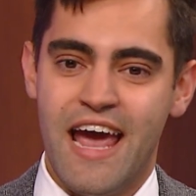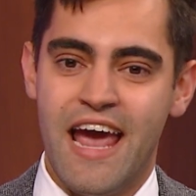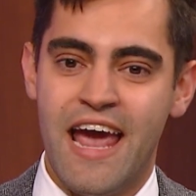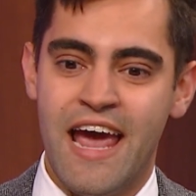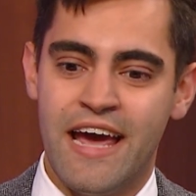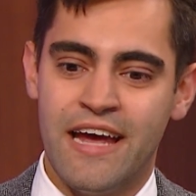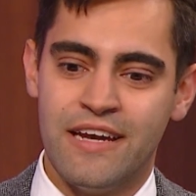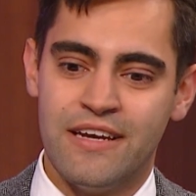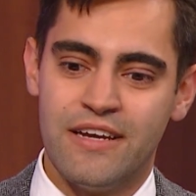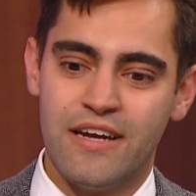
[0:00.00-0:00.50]

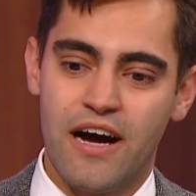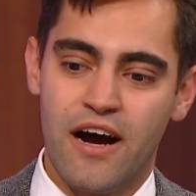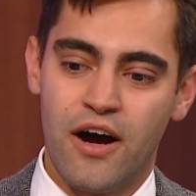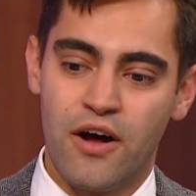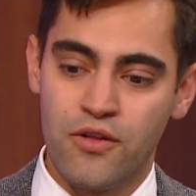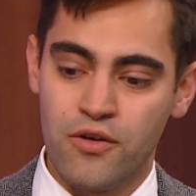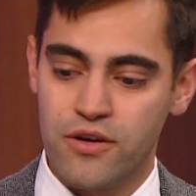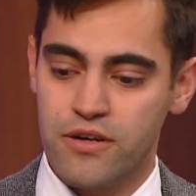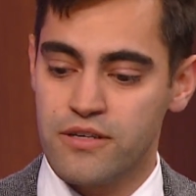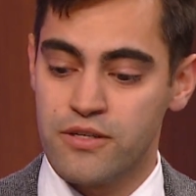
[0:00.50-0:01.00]
And
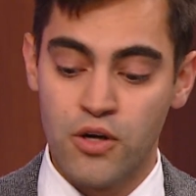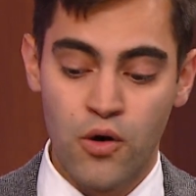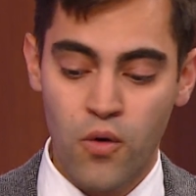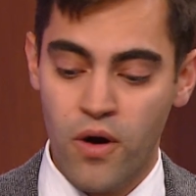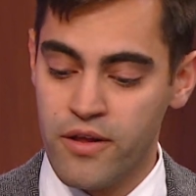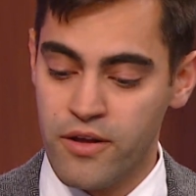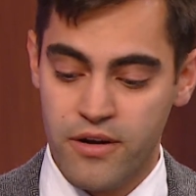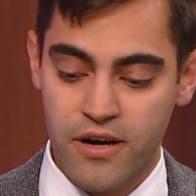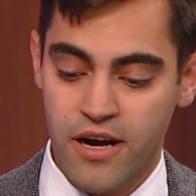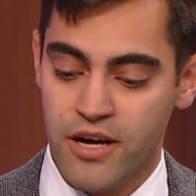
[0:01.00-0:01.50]
no
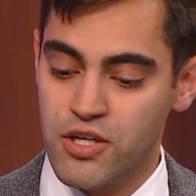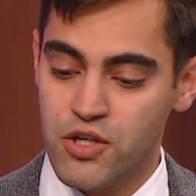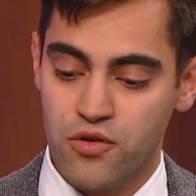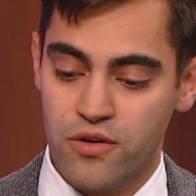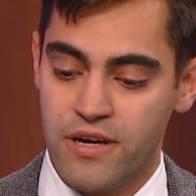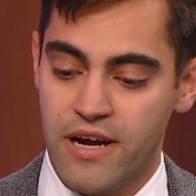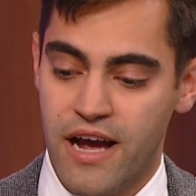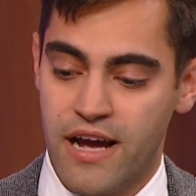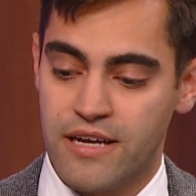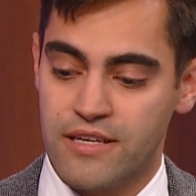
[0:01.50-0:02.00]
other
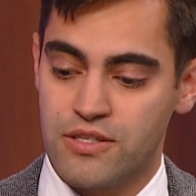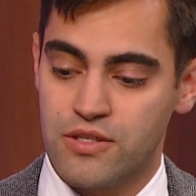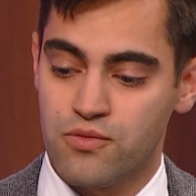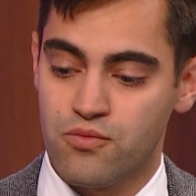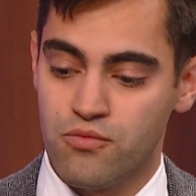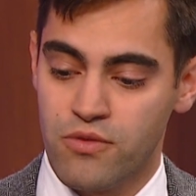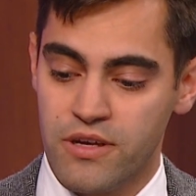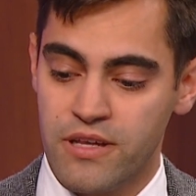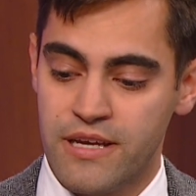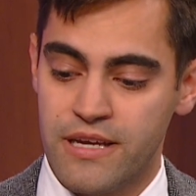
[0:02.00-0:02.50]
country has
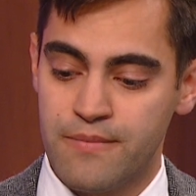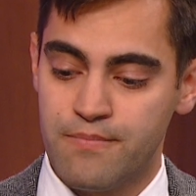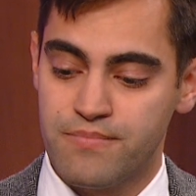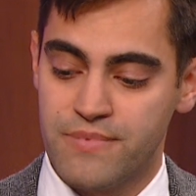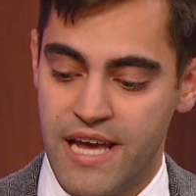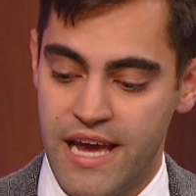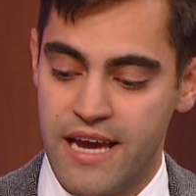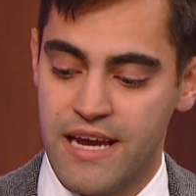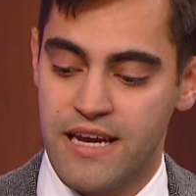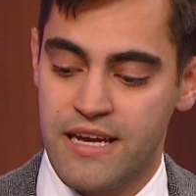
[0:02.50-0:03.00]
really
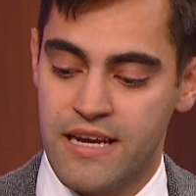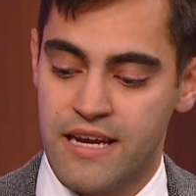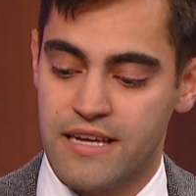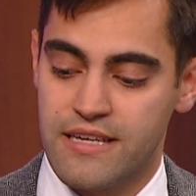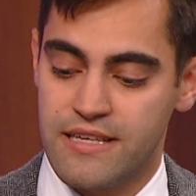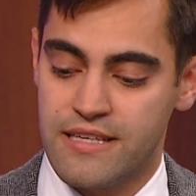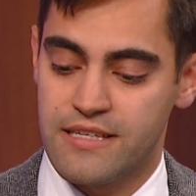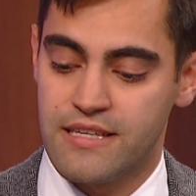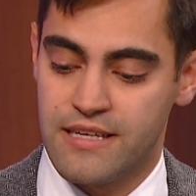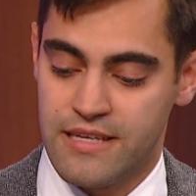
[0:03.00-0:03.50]
taken
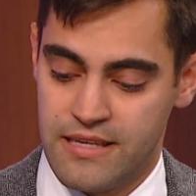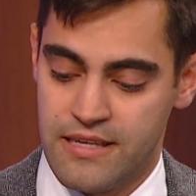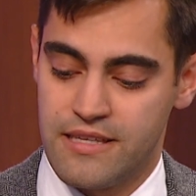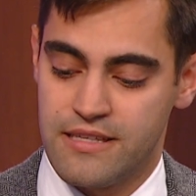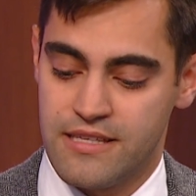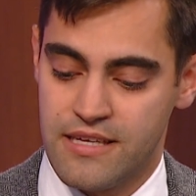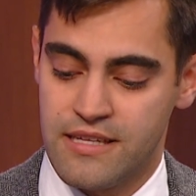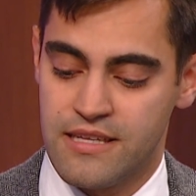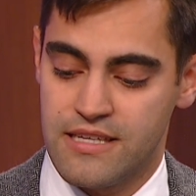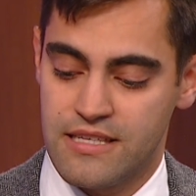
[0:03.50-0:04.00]
it to
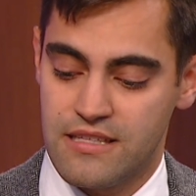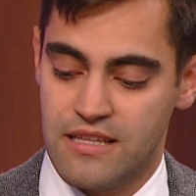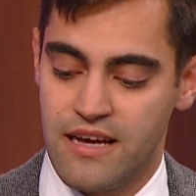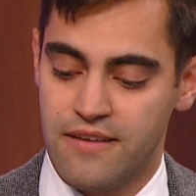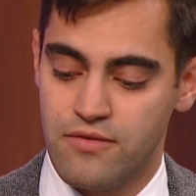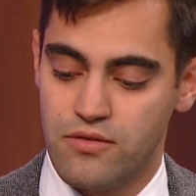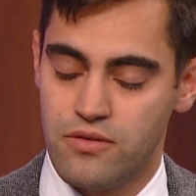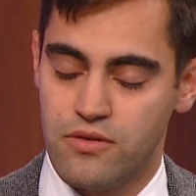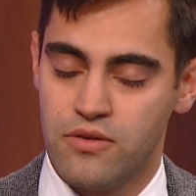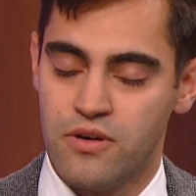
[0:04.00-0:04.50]
this
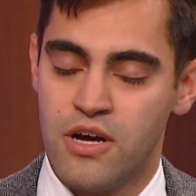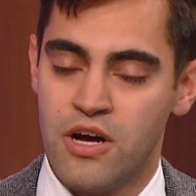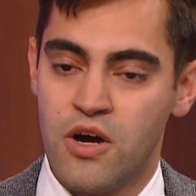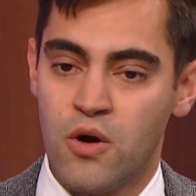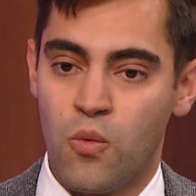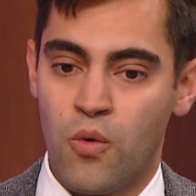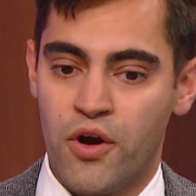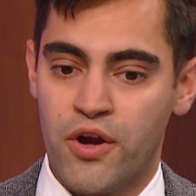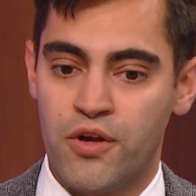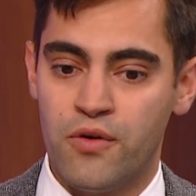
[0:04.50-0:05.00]
level
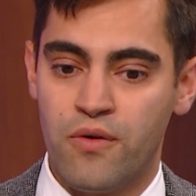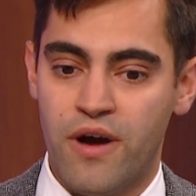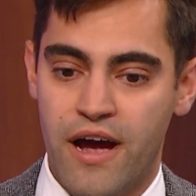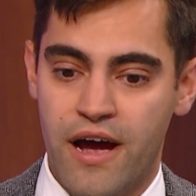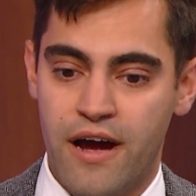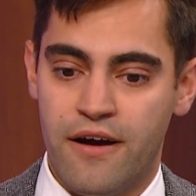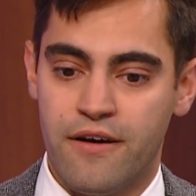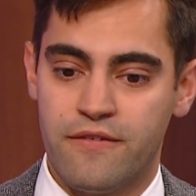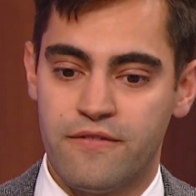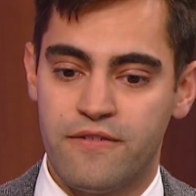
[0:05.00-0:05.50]
where you
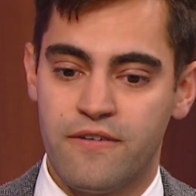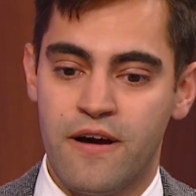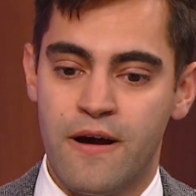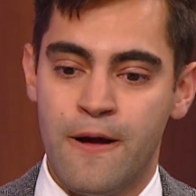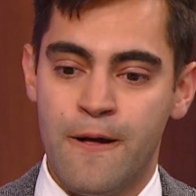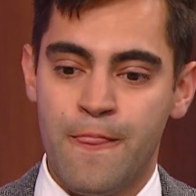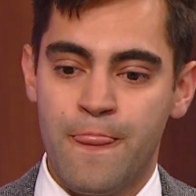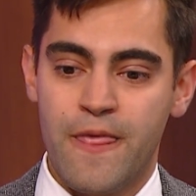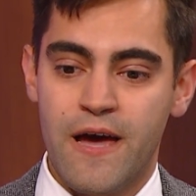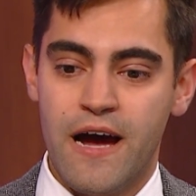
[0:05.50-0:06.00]
have
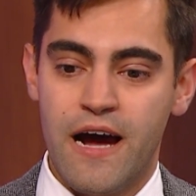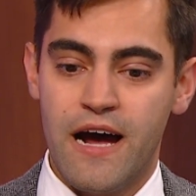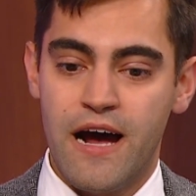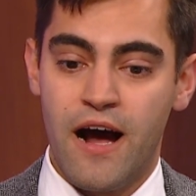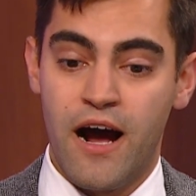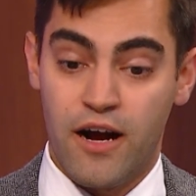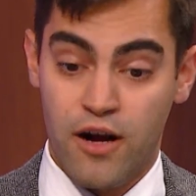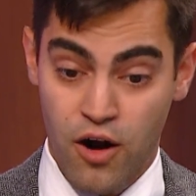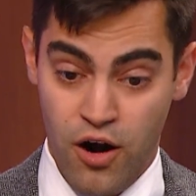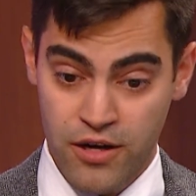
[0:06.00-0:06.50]

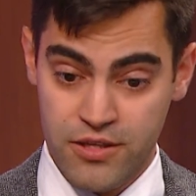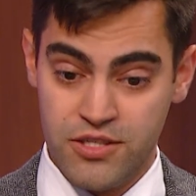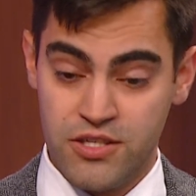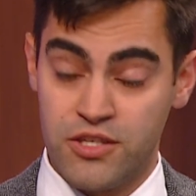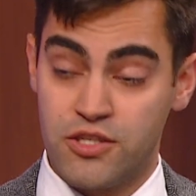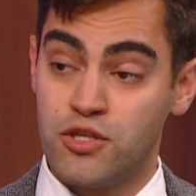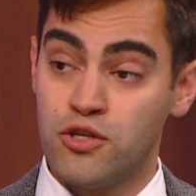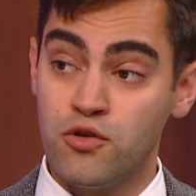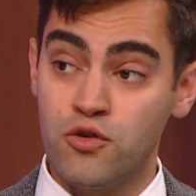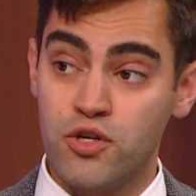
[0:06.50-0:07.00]
a
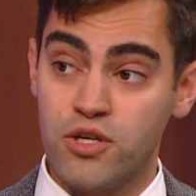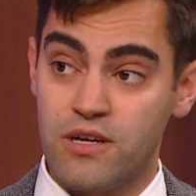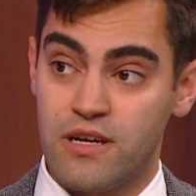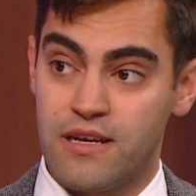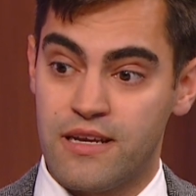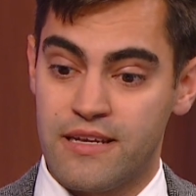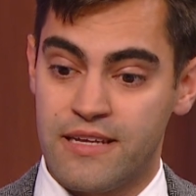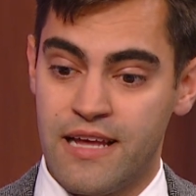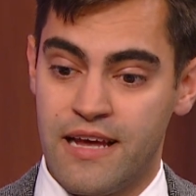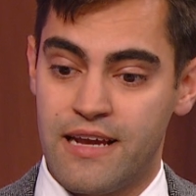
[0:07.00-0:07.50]

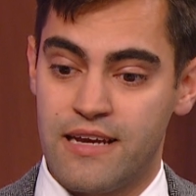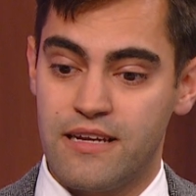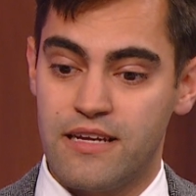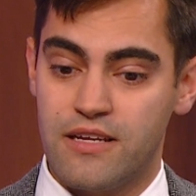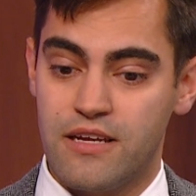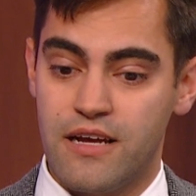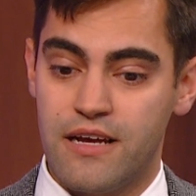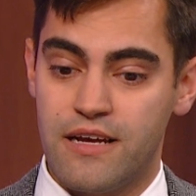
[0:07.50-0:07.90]
constitution that